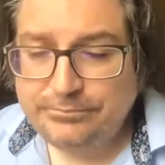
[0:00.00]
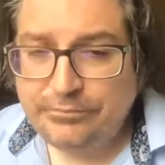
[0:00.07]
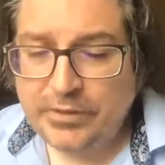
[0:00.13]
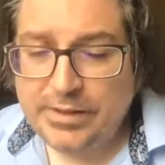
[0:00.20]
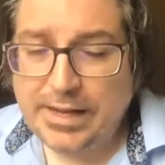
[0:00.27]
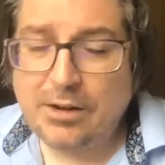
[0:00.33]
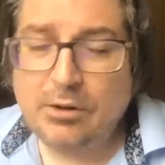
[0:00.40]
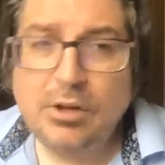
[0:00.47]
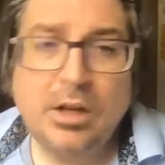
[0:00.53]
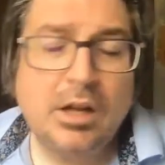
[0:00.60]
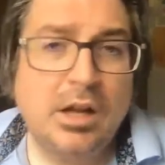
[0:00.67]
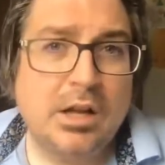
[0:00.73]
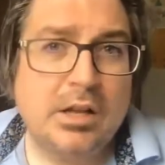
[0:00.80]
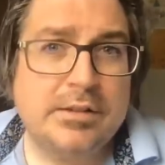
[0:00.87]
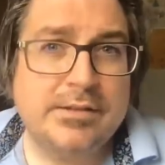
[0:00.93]
Now,
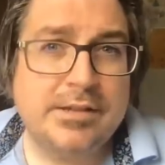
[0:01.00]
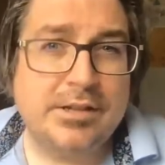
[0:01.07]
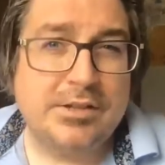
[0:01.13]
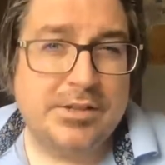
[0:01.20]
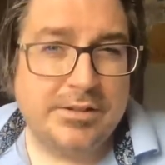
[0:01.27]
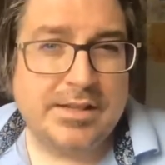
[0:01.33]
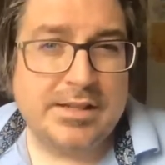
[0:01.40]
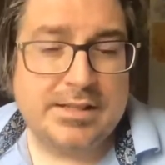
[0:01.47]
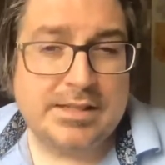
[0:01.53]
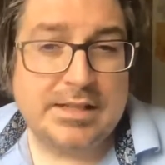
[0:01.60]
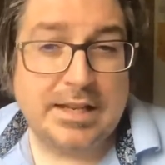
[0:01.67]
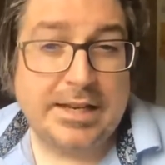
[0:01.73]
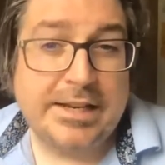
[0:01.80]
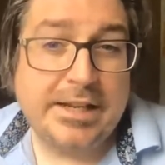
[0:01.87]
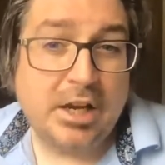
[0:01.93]
to do this is
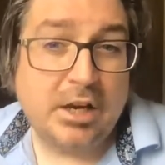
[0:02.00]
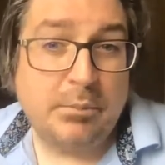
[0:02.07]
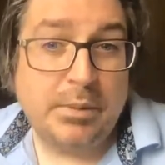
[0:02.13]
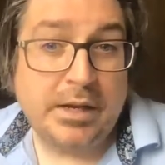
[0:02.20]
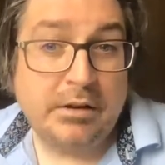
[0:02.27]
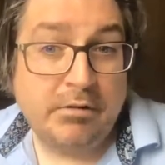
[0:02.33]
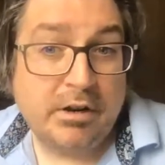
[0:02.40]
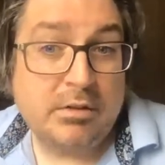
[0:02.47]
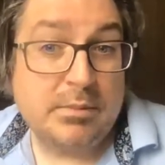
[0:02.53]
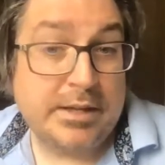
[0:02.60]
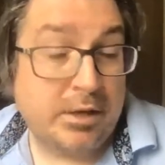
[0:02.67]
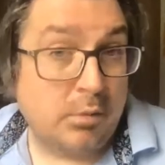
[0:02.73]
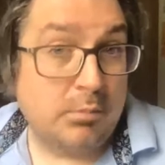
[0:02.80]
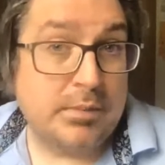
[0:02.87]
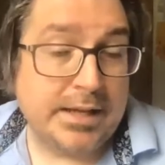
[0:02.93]
clearly going to be incredibly
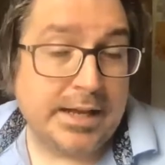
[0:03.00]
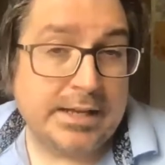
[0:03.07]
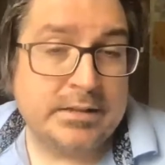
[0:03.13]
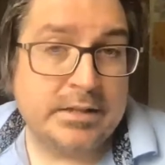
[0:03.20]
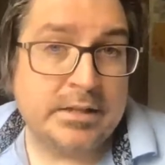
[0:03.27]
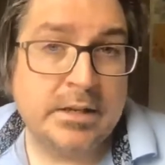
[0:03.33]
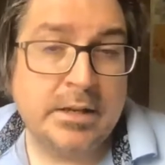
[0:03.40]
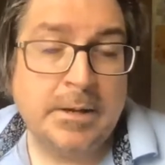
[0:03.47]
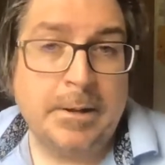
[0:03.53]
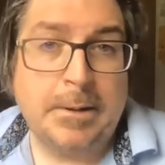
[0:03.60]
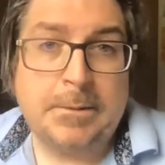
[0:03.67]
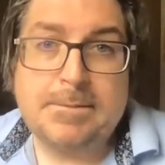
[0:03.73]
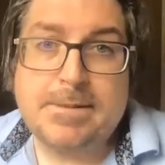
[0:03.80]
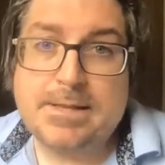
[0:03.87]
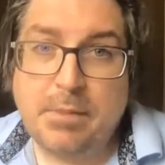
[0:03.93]
complicated.
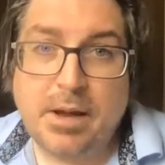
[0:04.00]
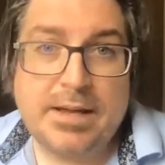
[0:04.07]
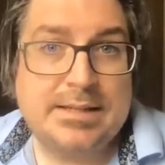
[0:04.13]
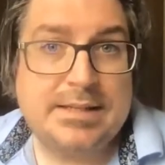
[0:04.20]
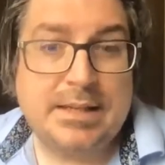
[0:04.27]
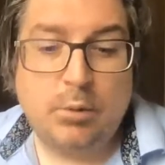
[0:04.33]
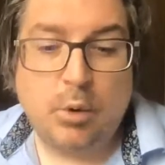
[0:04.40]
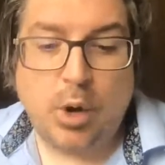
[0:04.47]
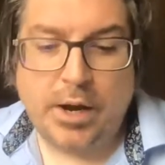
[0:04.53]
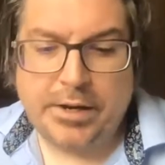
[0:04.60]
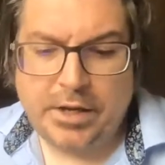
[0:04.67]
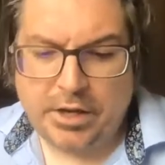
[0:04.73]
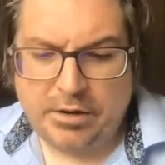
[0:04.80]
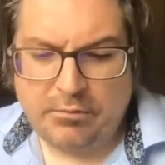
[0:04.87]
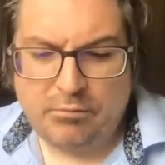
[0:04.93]
This might seem quite a
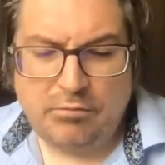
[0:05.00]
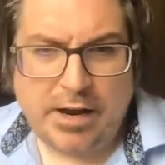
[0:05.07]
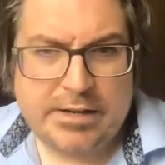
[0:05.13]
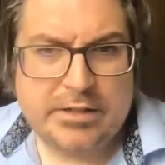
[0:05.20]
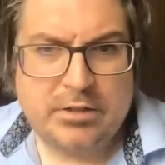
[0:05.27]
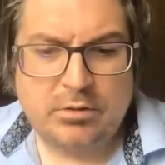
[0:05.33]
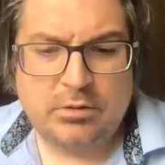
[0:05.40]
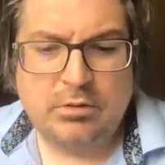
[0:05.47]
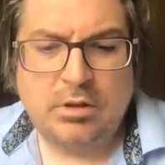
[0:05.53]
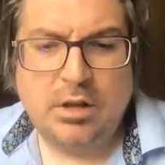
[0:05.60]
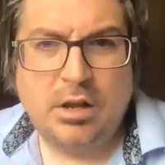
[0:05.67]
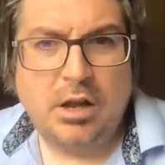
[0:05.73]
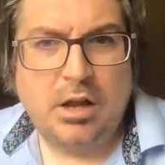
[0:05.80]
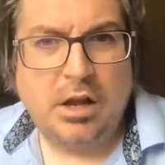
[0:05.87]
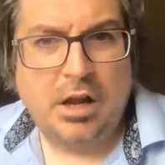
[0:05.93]
kind of radical
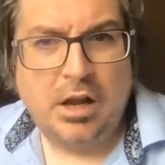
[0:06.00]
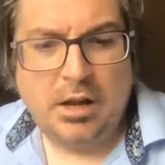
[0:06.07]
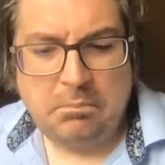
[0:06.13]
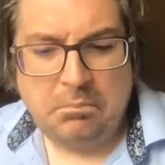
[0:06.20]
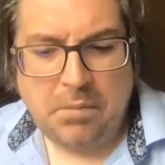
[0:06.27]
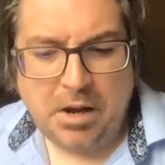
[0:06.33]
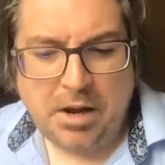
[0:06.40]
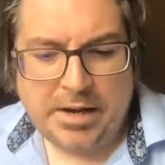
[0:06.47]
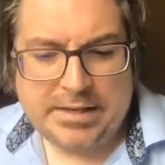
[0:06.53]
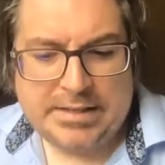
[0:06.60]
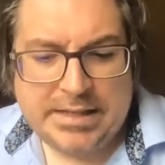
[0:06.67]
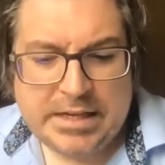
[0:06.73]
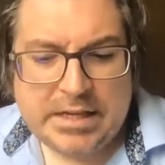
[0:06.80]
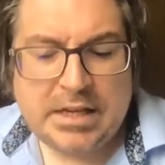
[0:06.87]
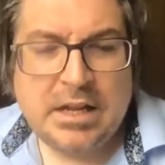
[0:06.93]

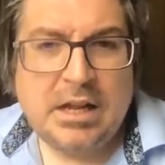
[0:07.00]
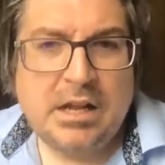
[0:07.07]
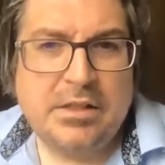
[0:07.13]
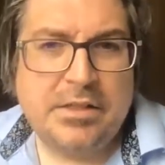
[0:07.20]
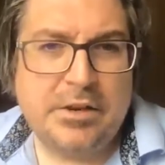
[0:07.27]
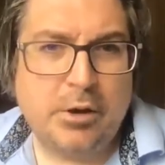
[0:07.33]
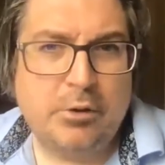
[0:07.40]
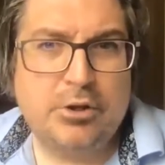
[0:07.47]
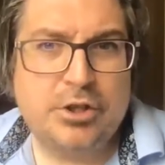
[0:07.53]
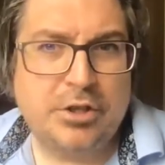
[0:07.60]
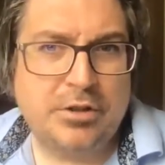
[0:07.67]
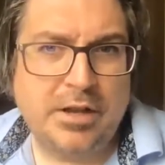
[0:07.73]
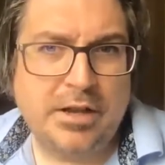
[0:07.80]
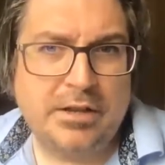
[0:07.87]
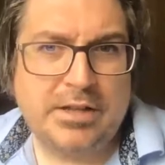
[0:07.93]
idea, the notion
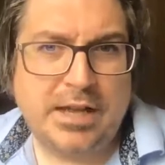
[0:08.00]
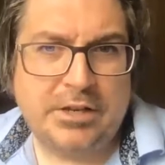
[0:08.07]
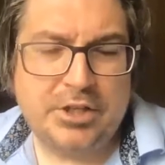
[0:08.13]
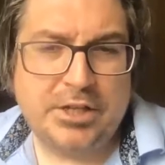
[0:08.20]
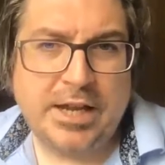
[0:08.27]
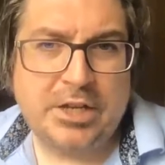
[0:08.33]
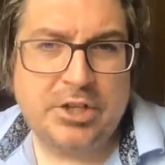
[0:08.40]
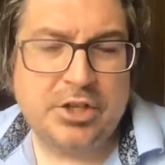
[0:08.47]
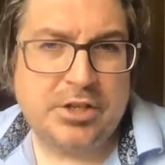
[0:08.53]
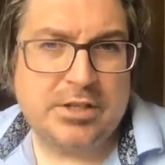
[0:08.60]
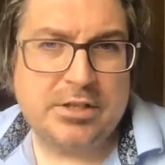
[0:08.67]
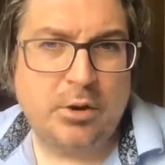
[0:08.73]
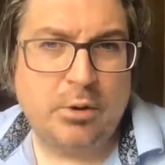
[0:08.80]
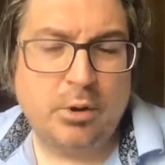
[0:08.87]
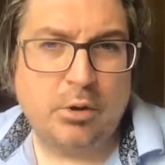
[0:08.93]
that education is
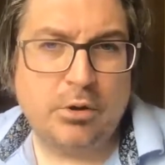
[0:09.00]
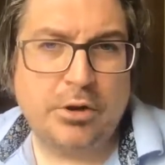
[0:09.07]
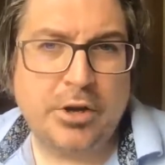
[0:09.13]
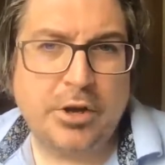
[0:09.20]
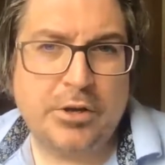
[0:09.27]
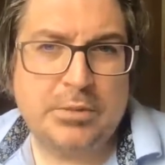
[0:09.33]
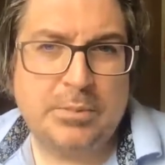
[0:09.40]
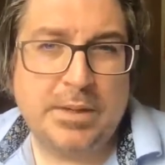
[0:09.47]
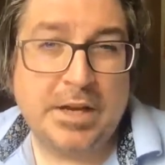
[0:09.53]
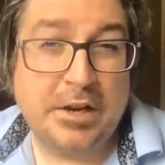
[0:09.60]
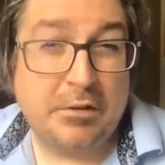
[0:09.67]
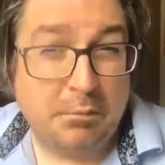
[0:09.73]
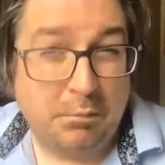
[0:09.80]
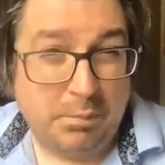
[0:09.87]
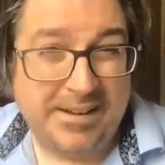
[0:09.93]
no longer going to be kind of
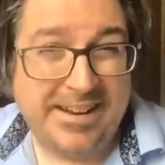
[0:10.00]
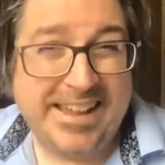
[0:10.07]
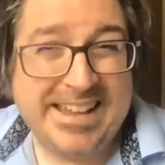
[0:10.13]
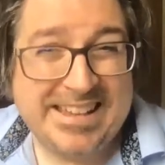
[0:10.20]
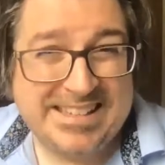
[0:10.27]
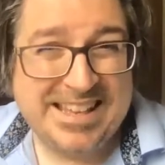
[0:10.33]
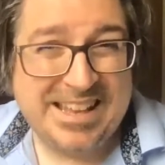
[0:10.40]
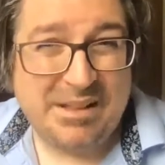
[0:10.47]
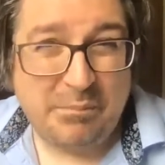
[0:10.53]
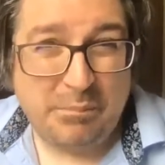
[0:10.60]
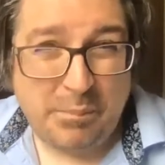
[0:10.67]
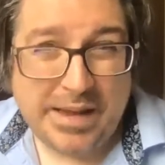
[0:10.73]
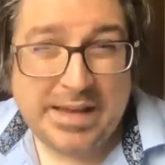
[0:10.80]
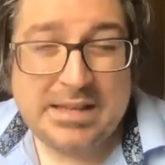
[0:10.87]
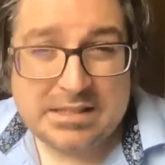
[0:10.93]

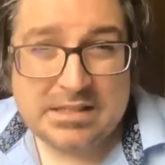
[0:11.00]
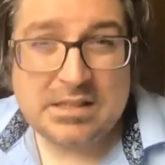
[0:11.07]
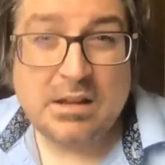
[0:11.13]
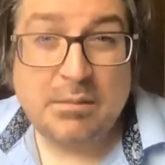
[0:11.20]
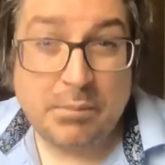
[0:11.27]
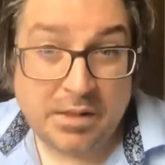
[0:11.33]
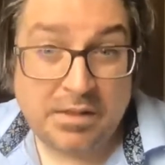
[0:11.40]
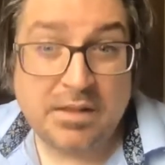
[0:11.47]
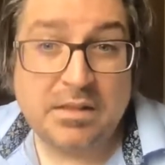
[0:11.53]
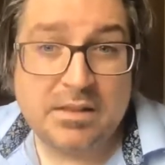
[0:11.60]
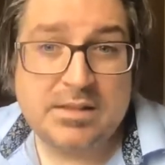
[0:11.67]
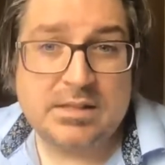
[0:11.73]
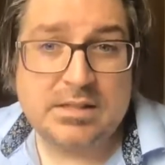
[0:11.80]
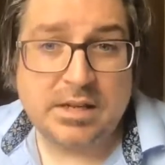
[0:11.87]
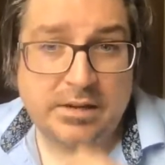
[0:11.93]
place-based, but I think this
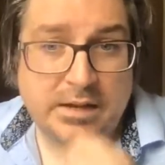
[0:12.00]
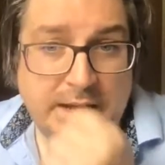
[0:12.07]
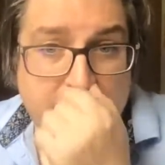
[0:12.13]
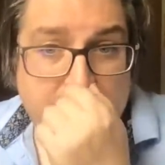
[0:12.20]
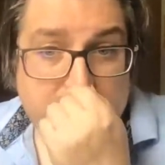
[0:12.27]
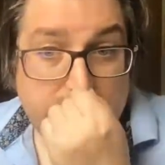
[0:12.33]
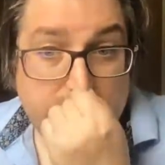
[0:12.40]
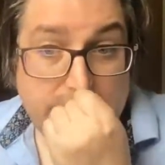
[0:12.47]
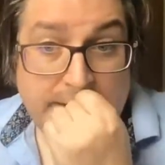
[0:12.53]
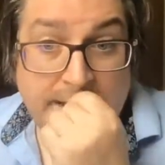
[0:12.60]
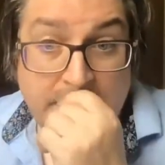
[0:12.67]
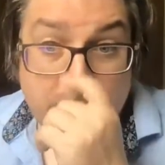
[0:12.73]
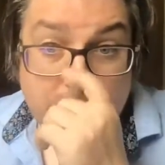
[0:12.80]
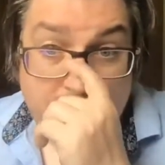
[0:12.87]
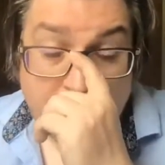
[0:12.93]
is going to absolutely
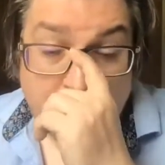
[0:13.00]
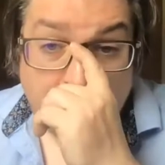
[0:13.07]
happen.